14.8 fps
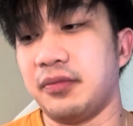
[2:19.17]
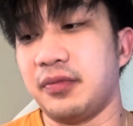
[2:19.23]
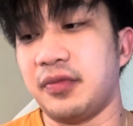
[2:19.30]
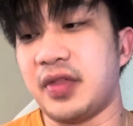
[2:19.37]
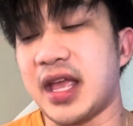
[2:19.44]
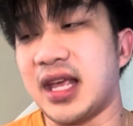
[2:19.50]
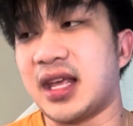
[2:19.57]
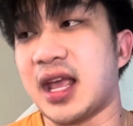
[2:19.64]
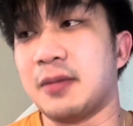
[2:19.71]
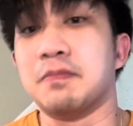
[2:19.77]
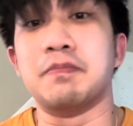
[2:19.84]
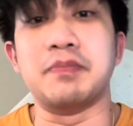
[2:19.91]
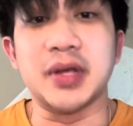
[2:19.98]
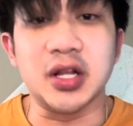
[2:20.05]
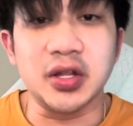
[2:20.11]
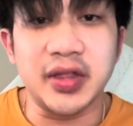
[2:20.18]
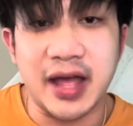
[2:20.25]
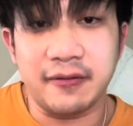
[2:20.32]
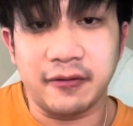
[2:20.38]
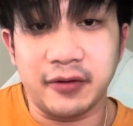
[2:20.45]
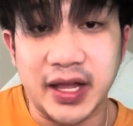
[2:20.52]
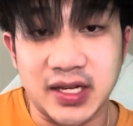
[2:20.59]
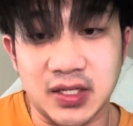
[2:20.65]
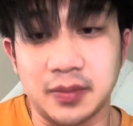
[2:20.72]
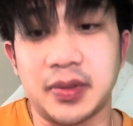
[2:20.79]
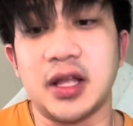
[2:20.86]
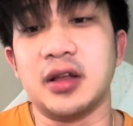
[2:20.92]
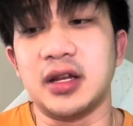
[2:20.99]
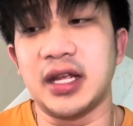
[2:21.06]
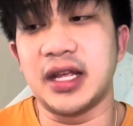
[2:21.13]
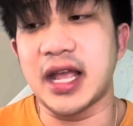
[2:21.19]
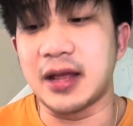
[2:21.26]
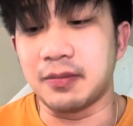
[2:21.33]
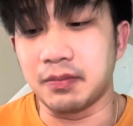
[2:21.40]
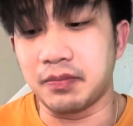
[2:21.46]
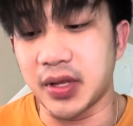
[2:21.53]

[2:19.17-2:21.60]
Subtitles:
they can build that flexibility and